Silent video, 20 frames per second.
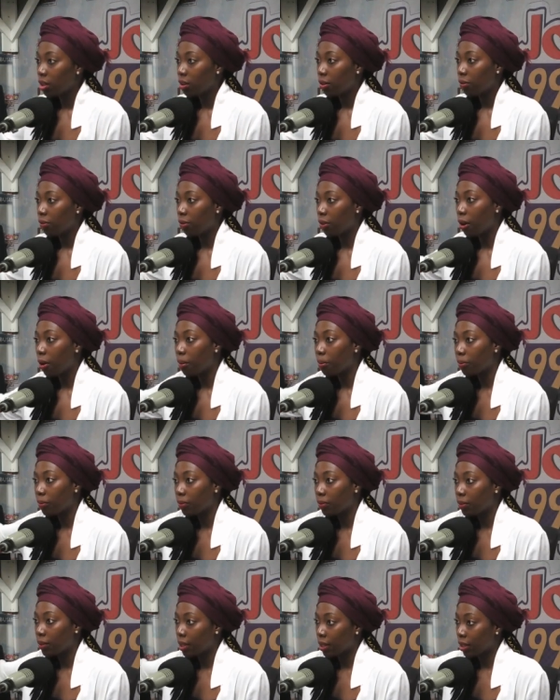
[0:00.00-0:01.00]

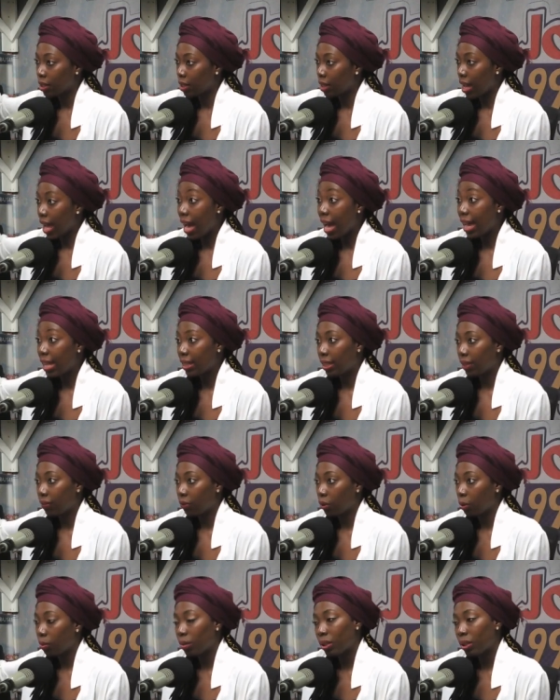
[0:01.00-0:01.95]
from the high level,